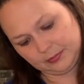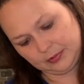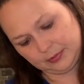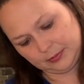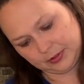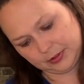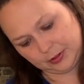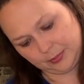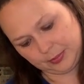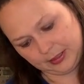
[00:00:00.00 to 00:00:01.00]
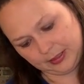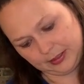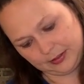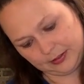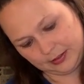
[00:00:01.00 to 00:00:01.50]
And just scoop it
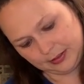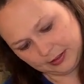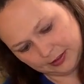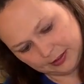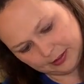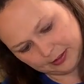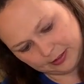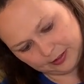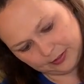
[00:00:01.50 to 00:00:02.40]
out. Go